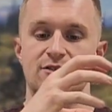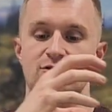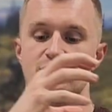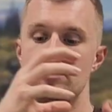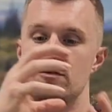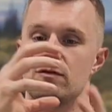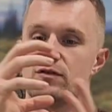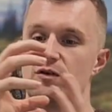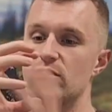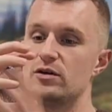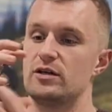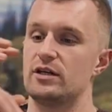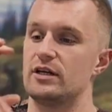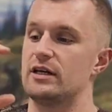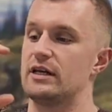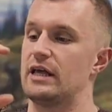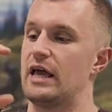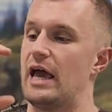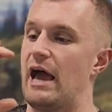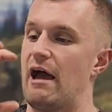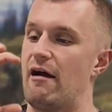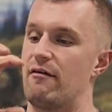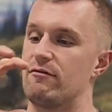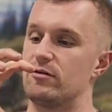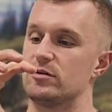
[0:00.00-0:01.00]
So if you didn't
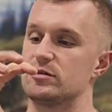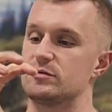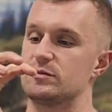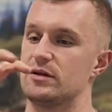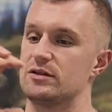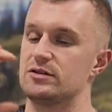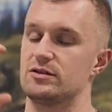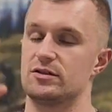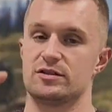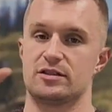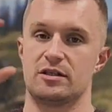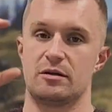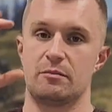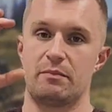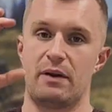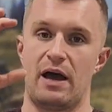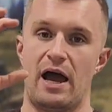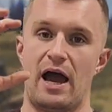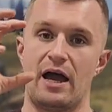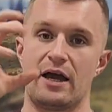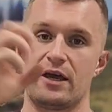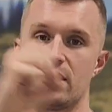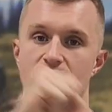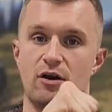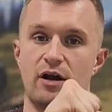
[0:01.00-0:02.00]
have those muscles in the
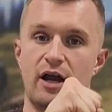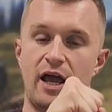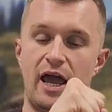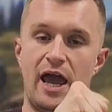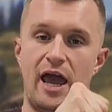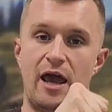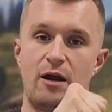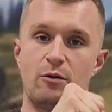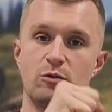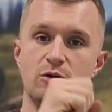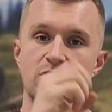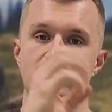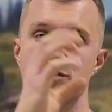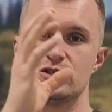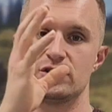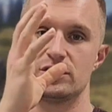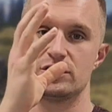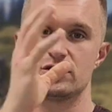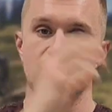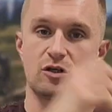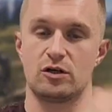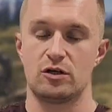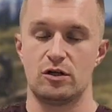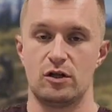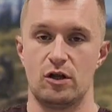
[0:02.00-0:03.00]
back, your hand would
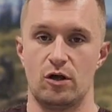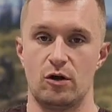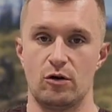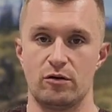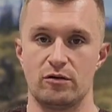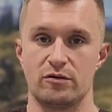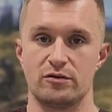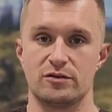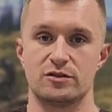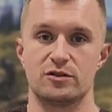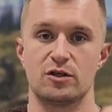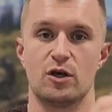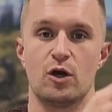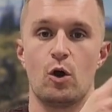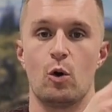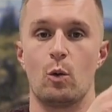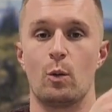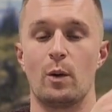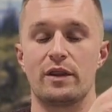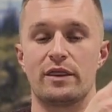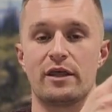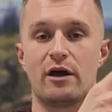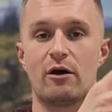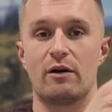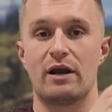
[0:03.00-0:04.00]
just close
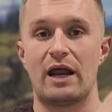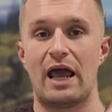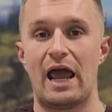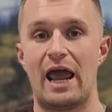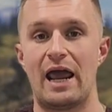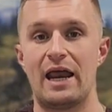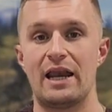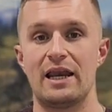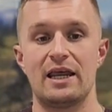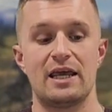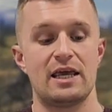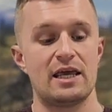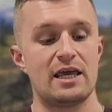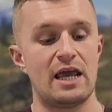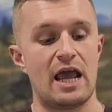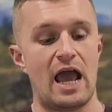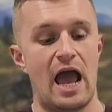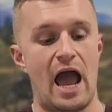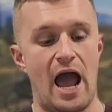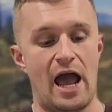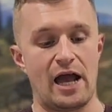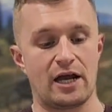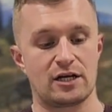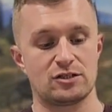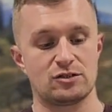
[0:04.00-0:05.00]
without any
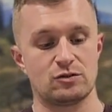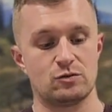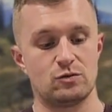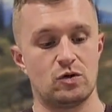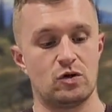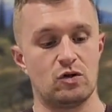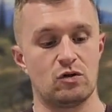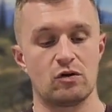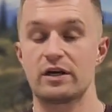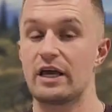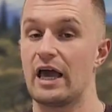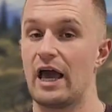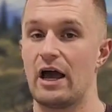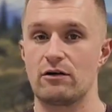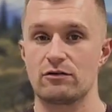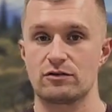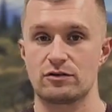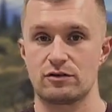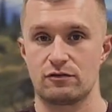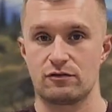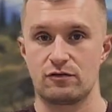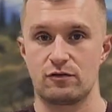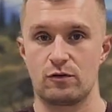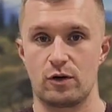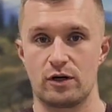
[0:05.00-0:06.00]
actual
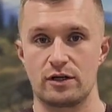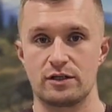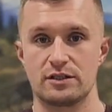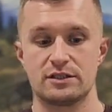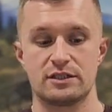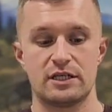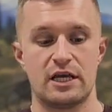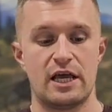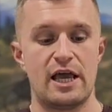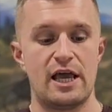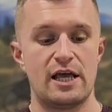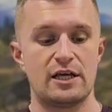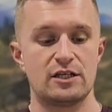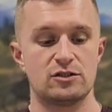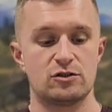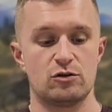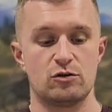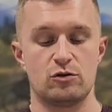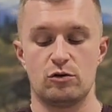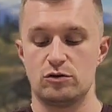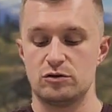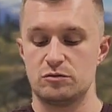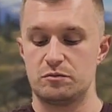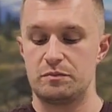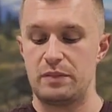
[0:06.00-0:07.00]
counterforce. So
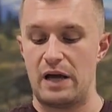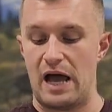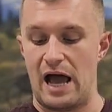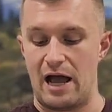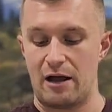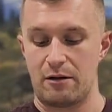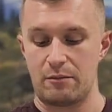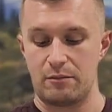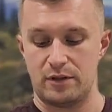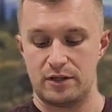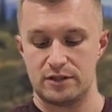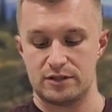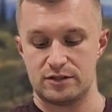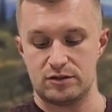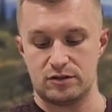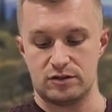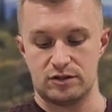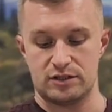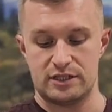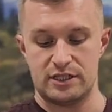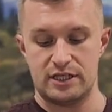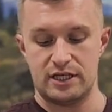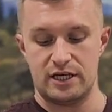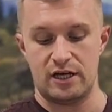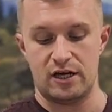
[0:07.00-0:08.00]
those back
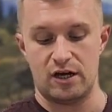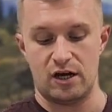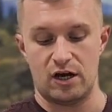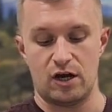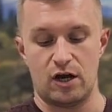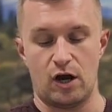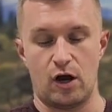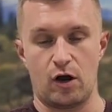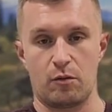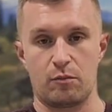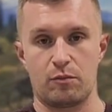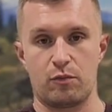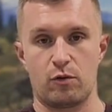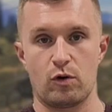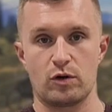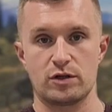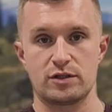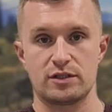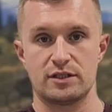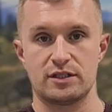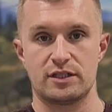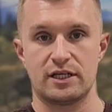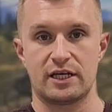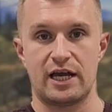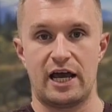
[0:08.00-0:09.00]
muscles here are
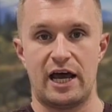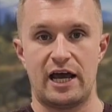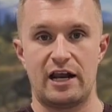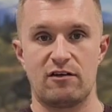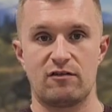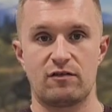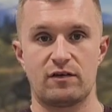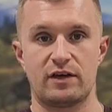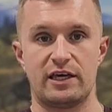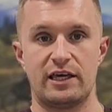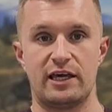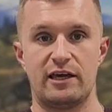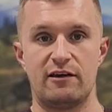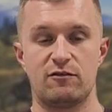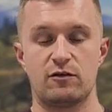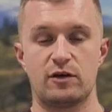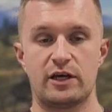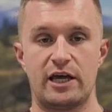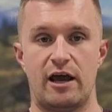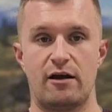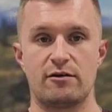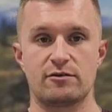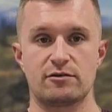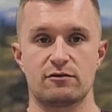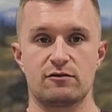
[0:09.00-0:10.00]
important to kind of give
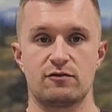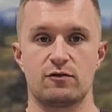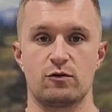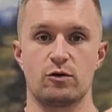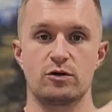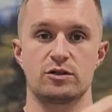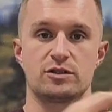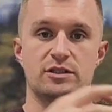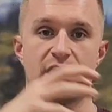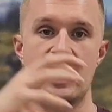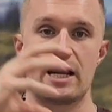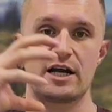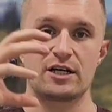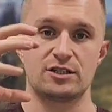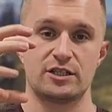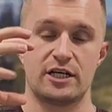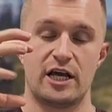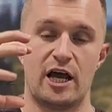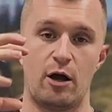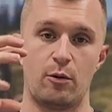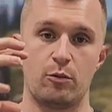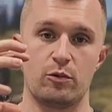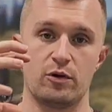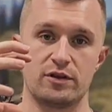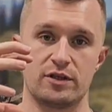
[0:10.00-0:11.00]
counterforce to actually
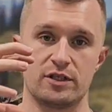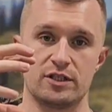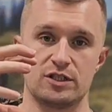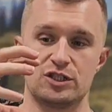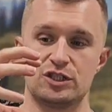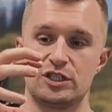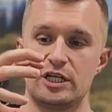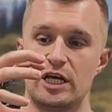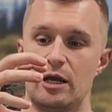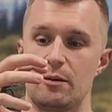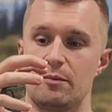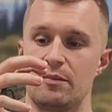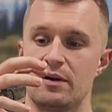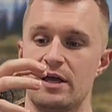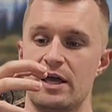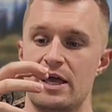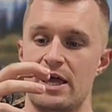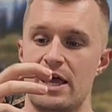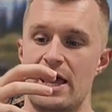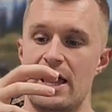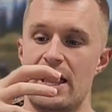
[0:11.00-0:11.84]
help with the shape.